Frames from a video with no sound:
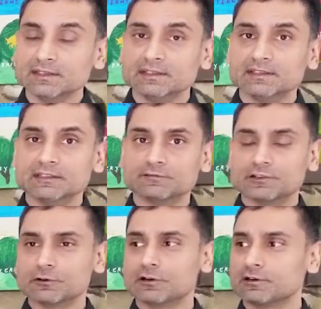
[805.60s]
If
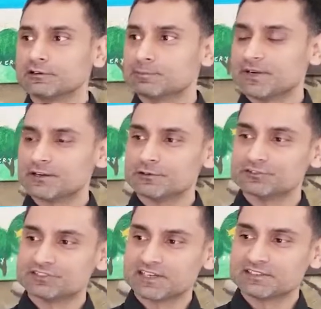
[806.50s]
there are pairs
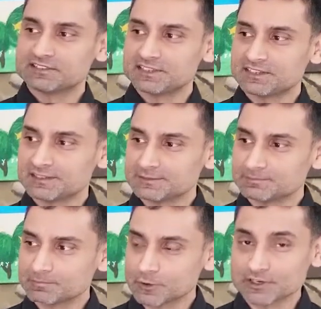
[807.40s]
that
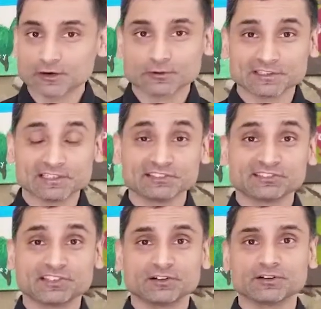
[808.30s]
are not on the list
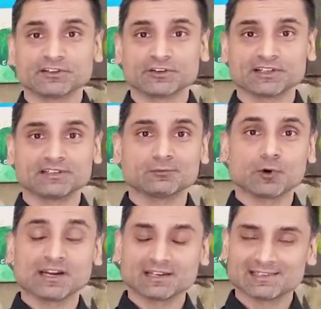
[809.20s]
here, you can
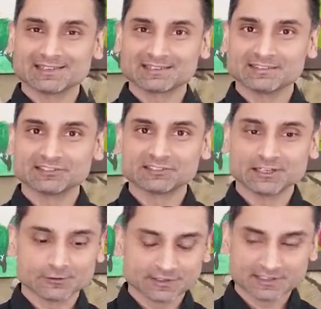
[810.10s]
right click this
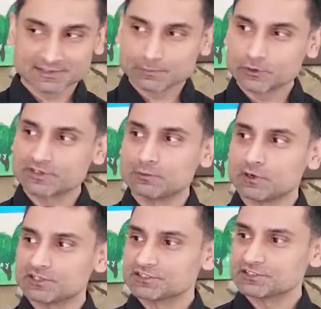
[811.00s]
area, the market
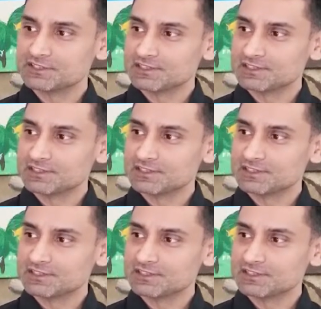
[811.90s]
watch,